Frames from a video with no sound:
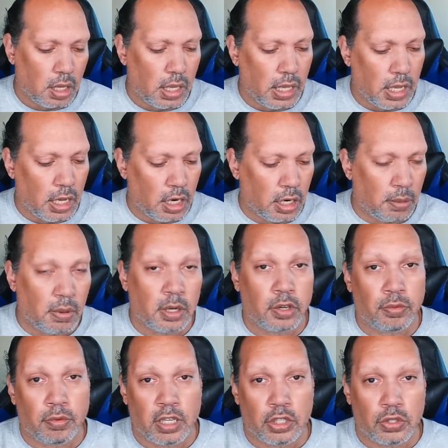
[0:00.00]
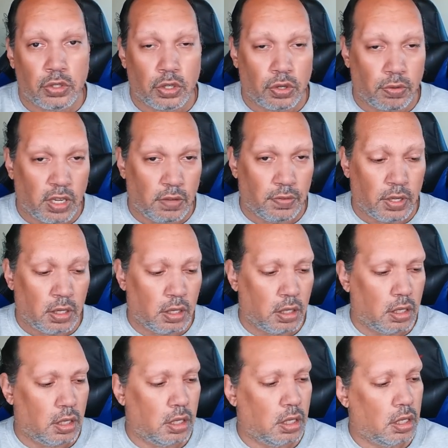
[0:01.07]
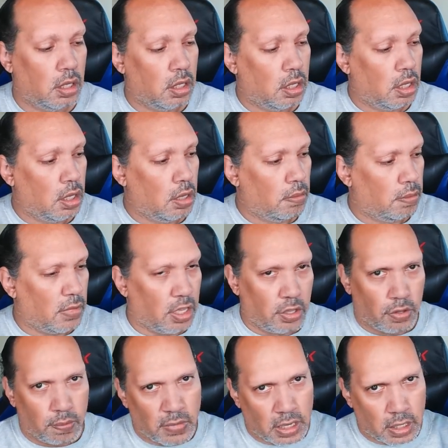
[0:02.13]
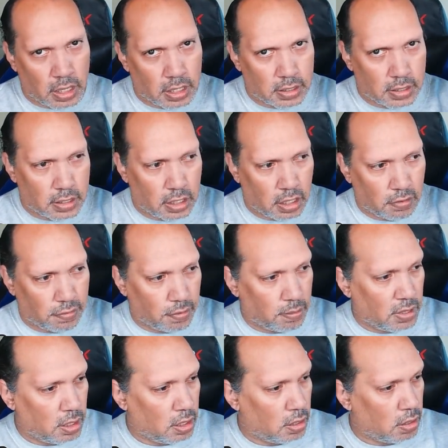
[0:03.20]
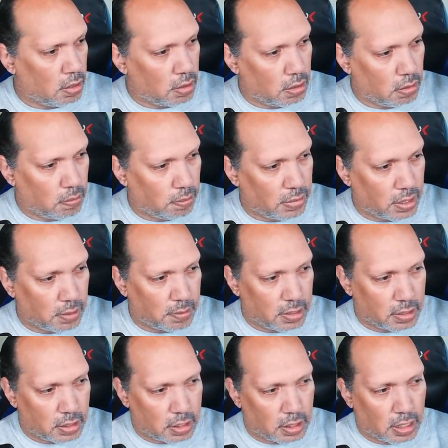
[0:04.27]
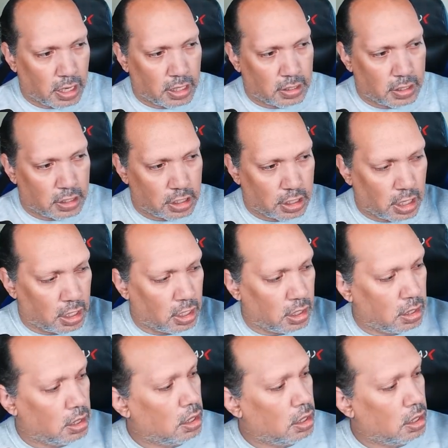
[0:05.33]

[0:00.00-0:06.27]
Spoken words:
And I'm going to read you the graving. You may not see it from here, but because of the lights is shining.